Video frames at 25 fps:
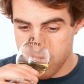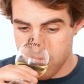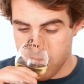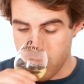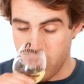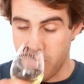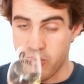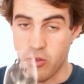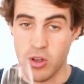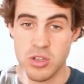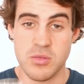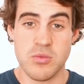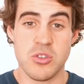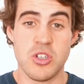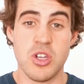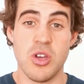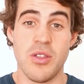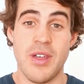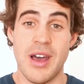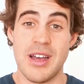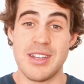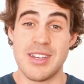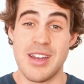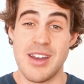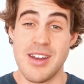We've got some
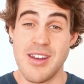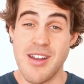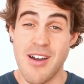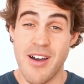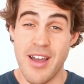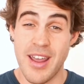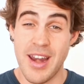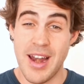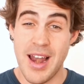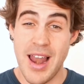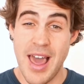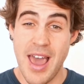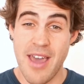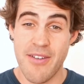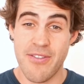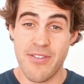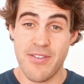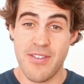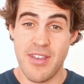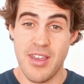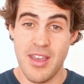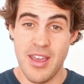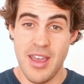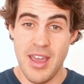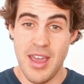2009
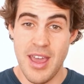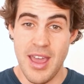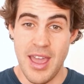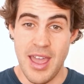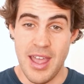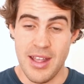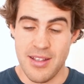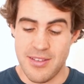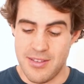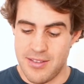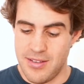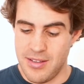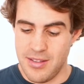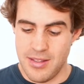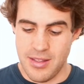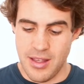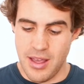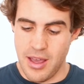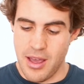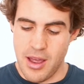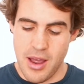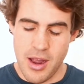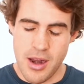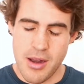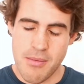left. It's
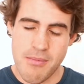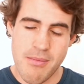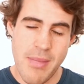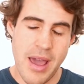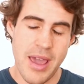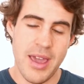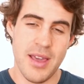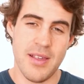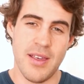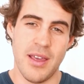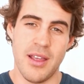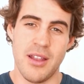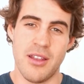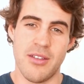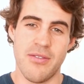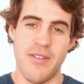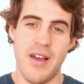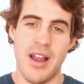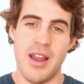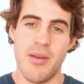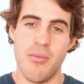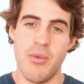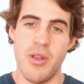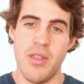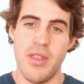an amazing
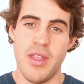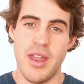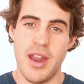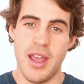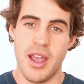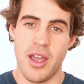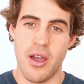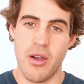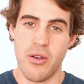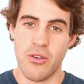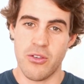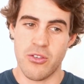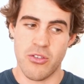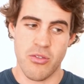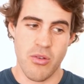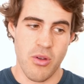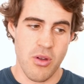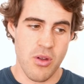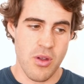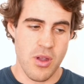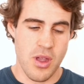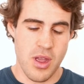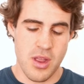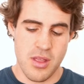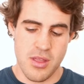development that it goes
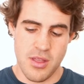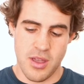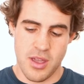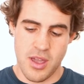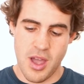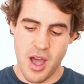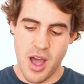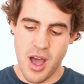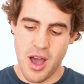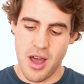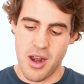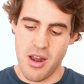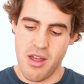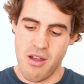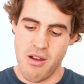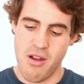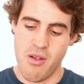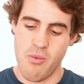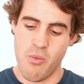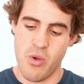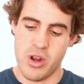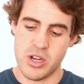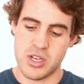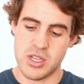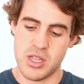through, and the colour
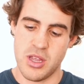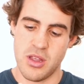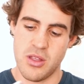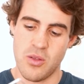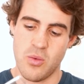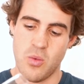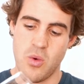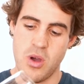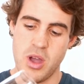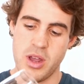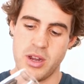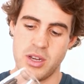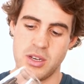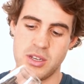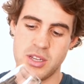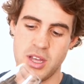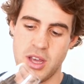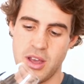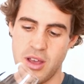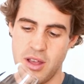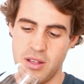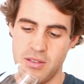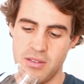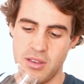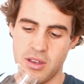in which the wine
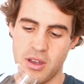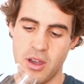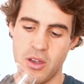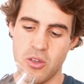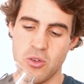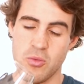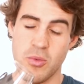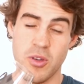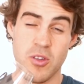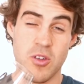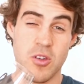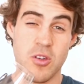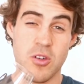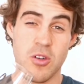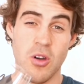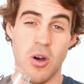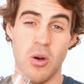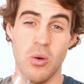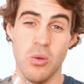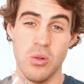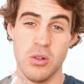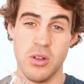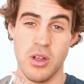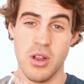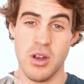turns, it goes almost
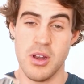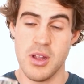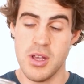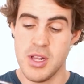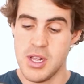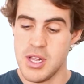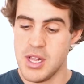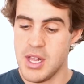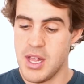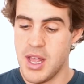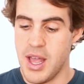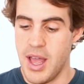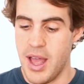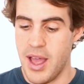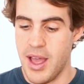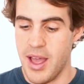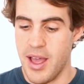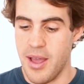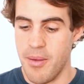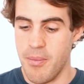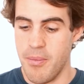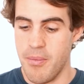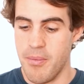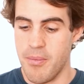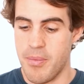golden.
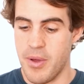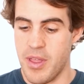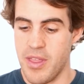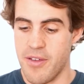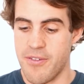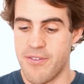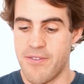But the